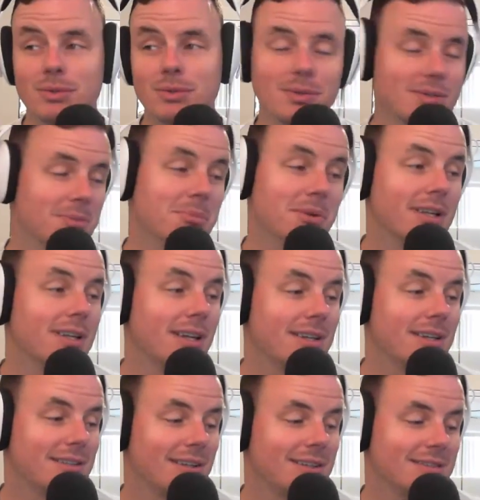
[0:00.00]
know somebody.
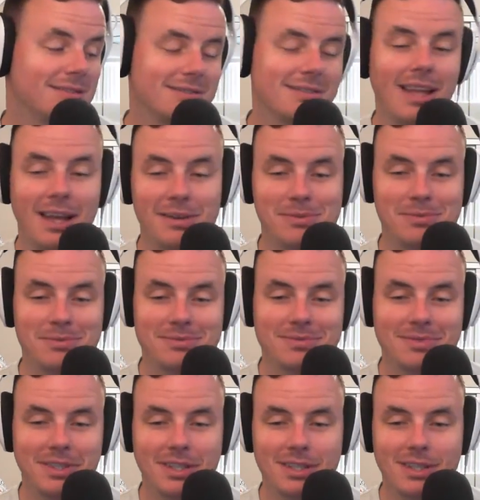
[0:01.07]
I have
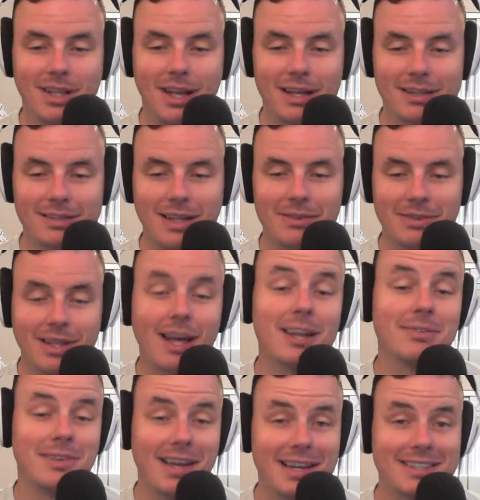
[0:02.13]
a lot
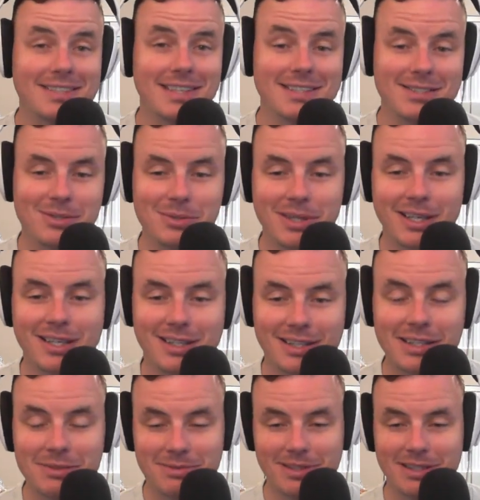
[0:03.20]
of access to a
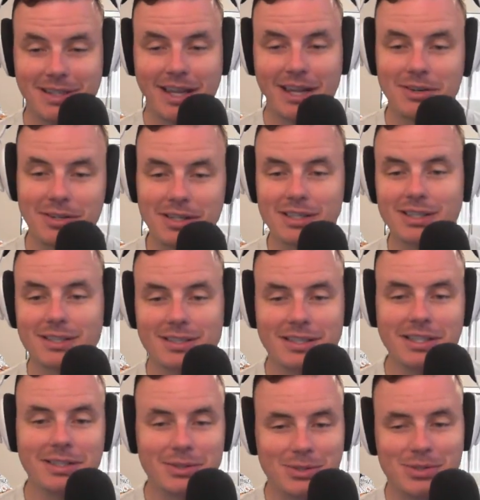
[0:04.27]
Cleveland area
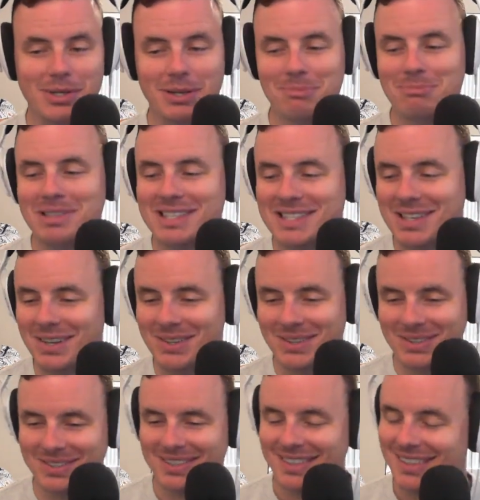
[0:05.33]
dealership, so
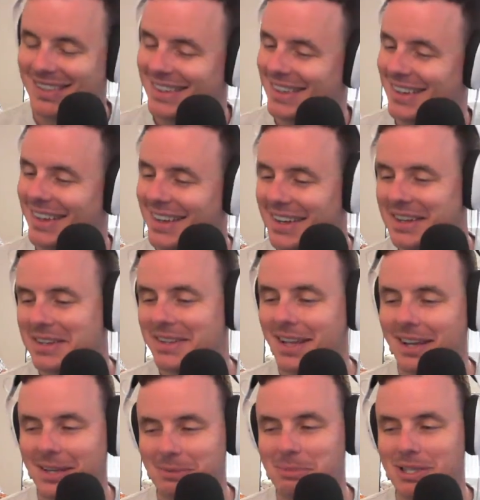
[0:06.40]

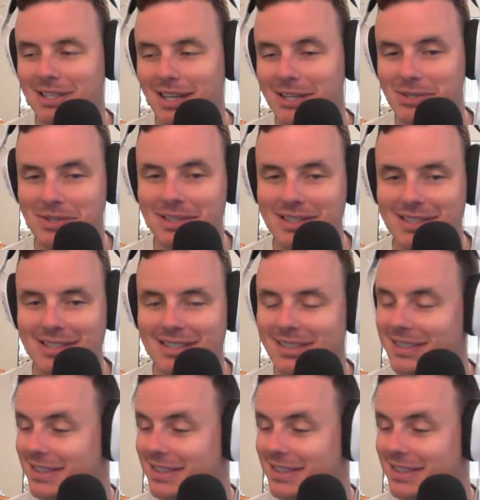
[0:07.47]
that could be dangerous.